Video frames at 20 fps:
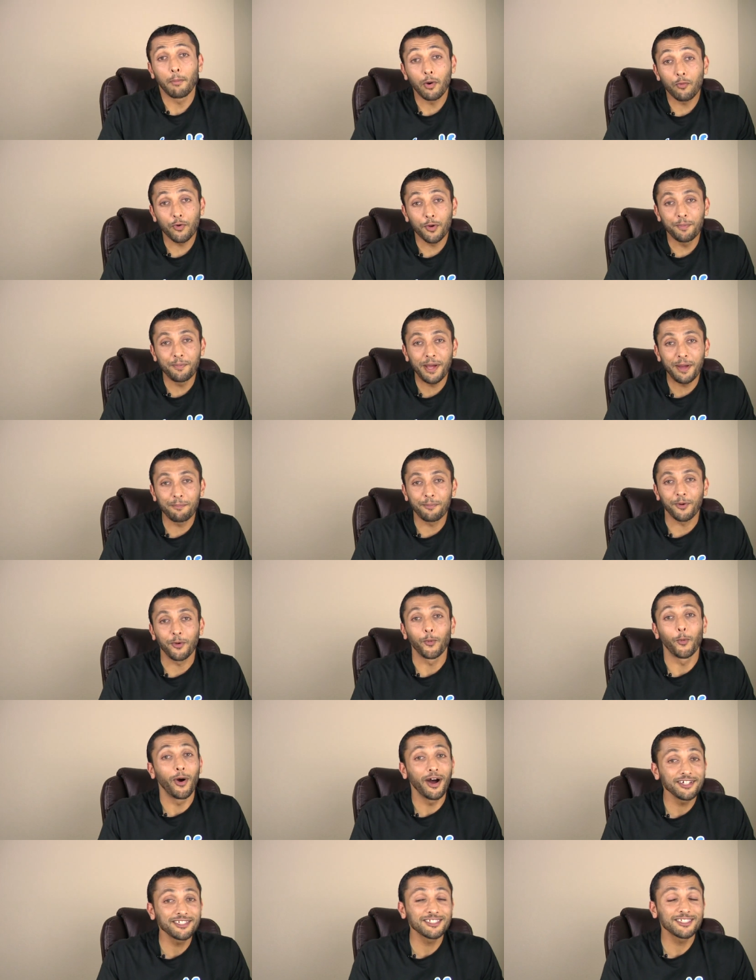But remember,
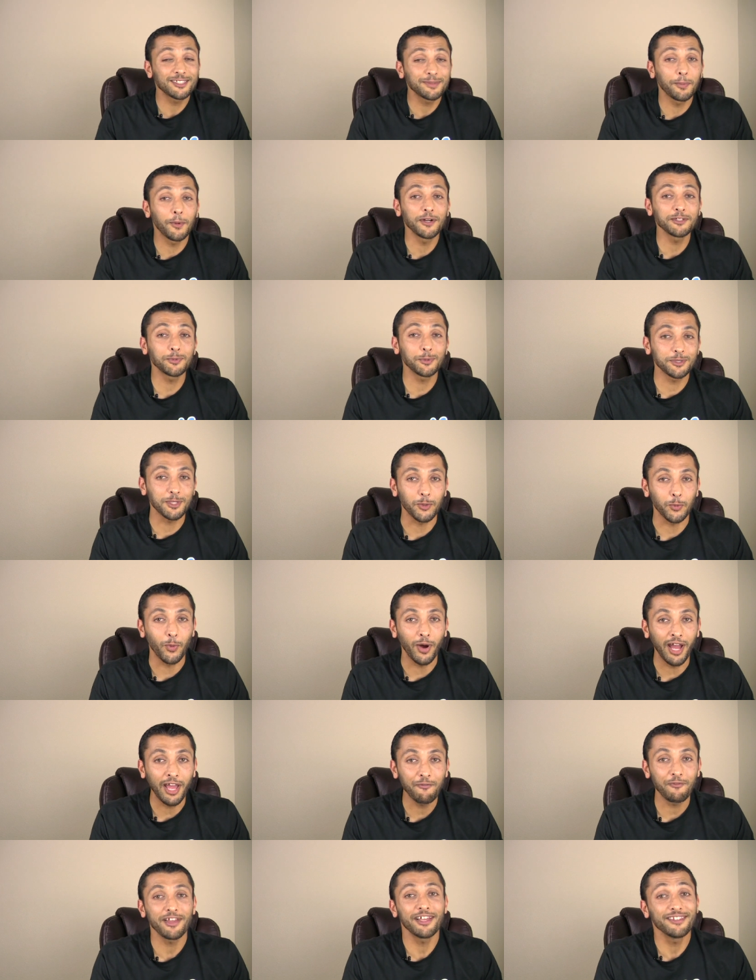watching sports with your
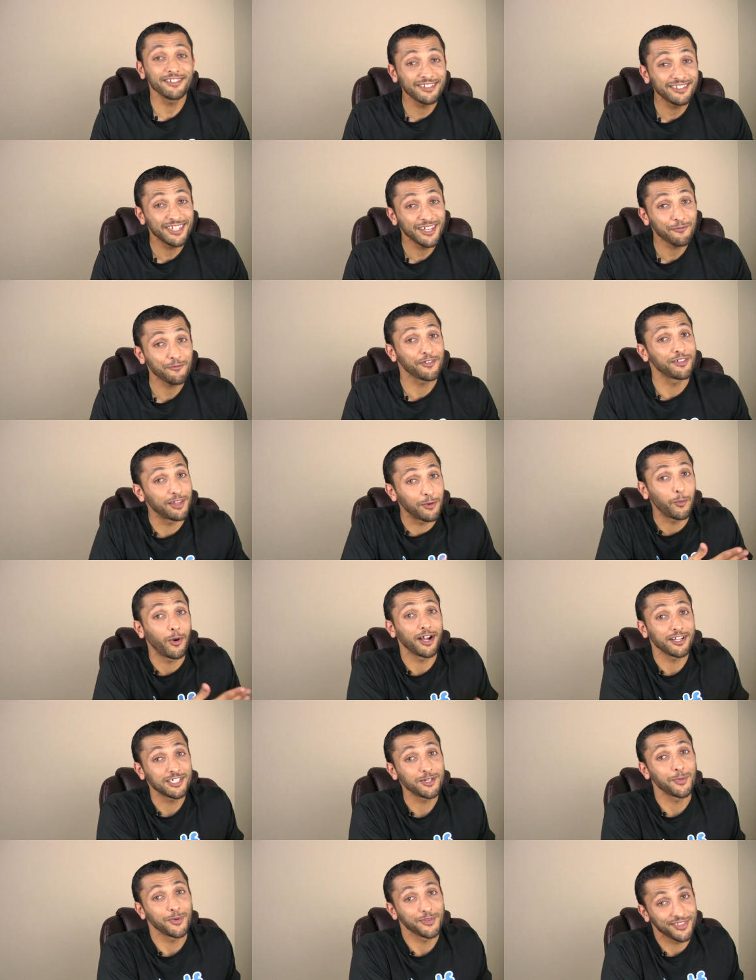wife is different than
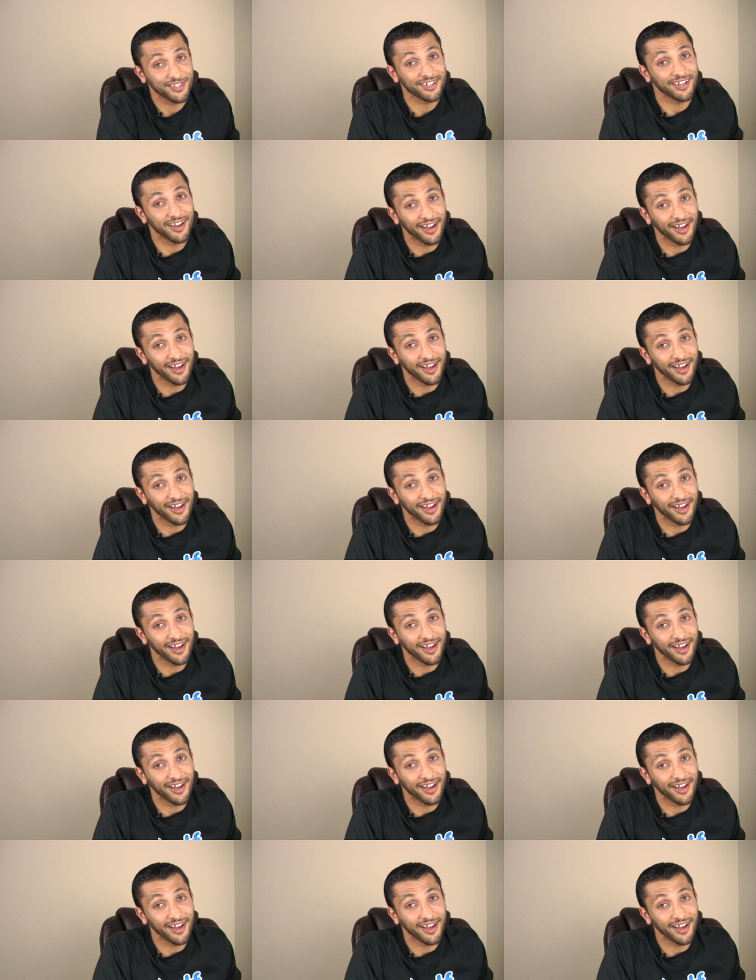watching with the